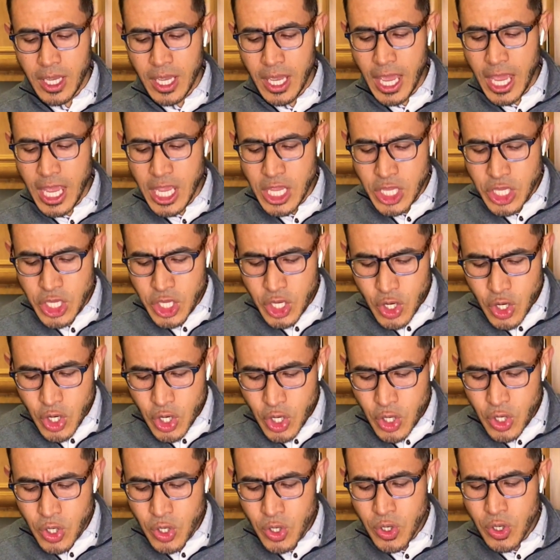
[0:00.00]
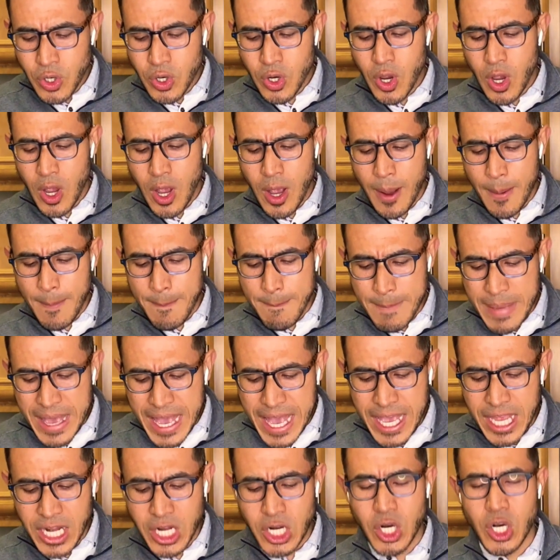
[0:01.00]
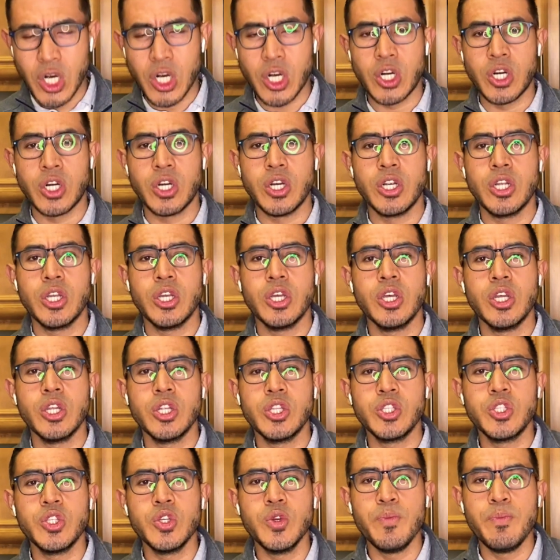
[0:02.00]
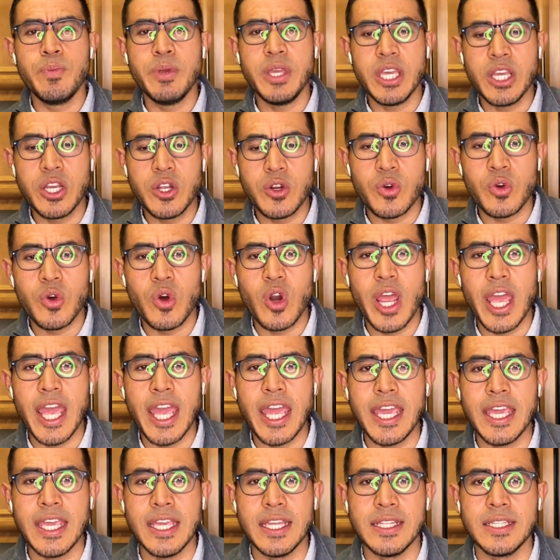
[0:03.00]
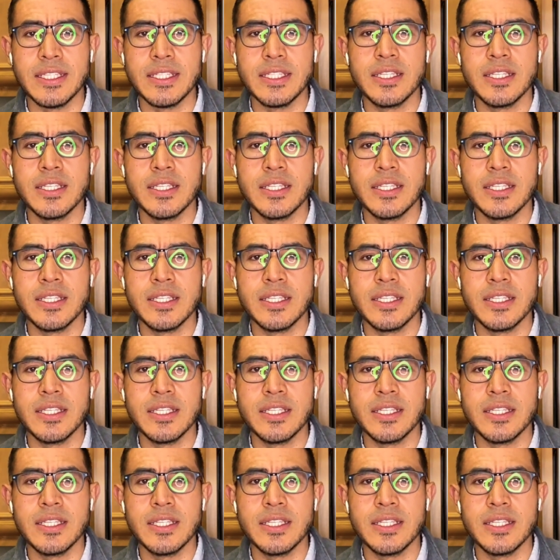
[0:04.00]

And you matter to be great.